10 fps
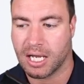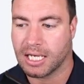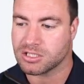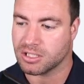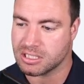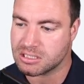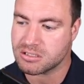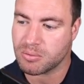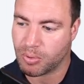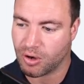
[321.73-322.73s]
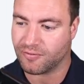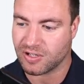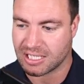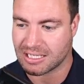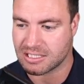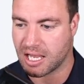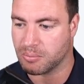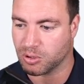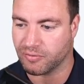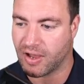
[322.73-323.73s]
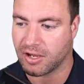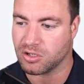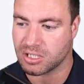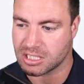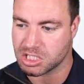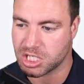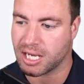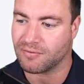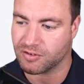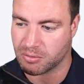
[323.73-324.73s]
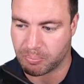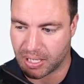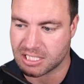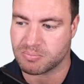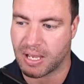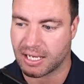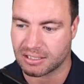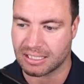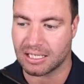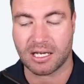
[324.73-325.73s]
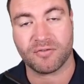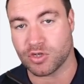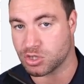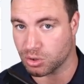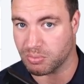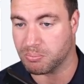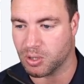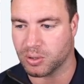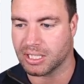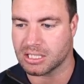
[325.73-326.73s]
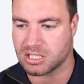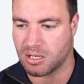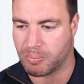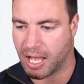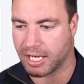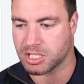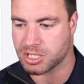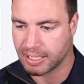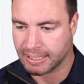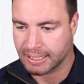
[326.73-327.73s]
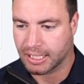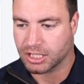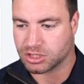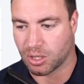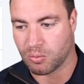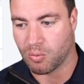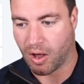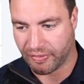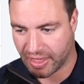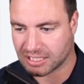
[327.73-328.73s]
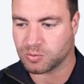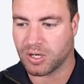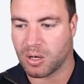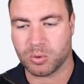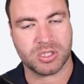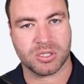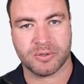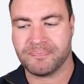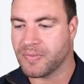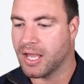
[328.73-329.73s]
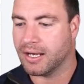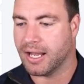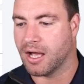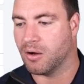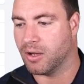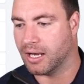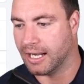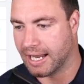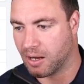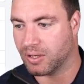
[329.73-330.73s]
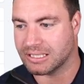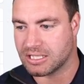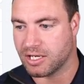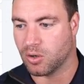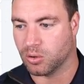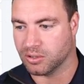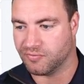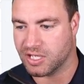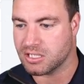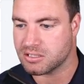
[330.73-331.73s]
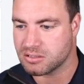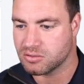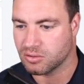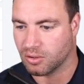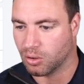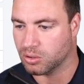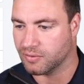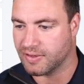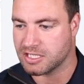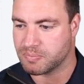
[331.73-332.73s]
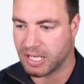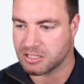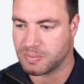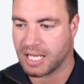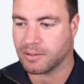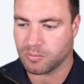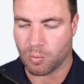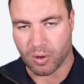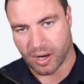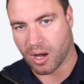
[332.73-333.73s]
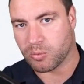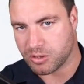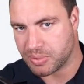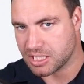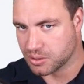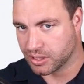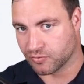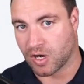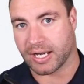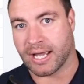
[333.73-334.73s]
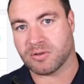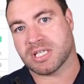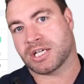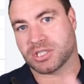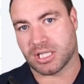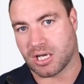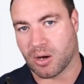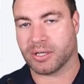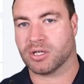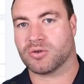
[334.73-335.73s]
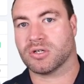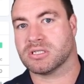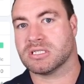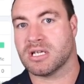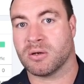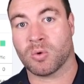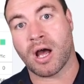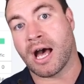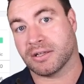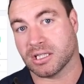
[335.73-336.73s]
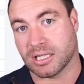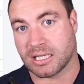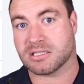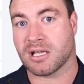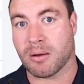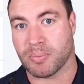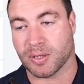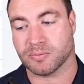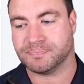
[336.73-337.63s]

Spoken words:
So this is a perfect example of how you can check for the best backlink and if you should be building it to your page. So that's what I would do. Now I see all of this bounce back. What I would be doing right now is actually going across and seeing what other links they built.